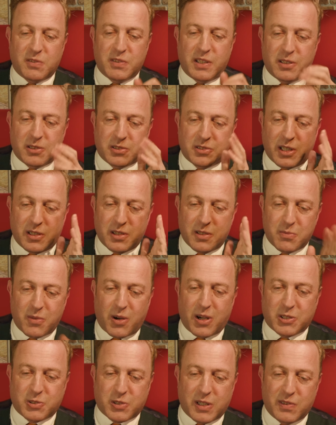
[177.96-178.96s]
have either said the
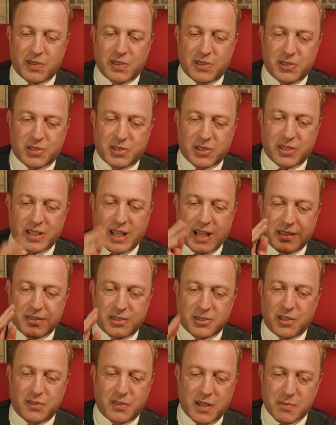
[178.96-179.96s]
March Revolution and
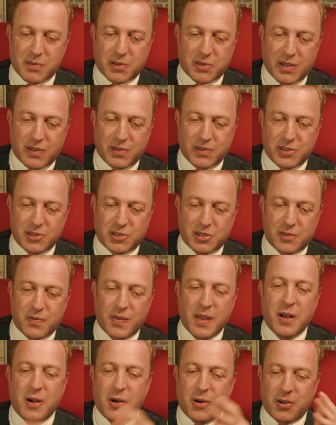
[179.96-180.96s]
the November
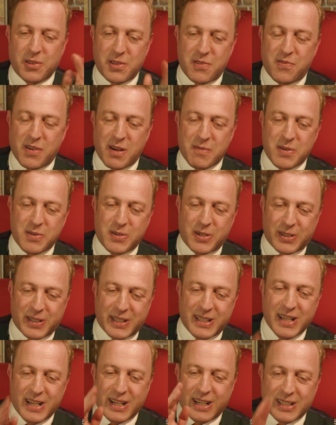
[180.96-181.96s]
Revolution or the
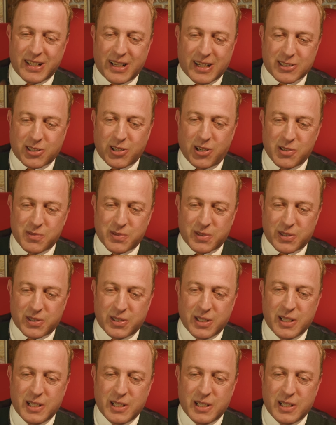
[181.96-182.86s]
February and October,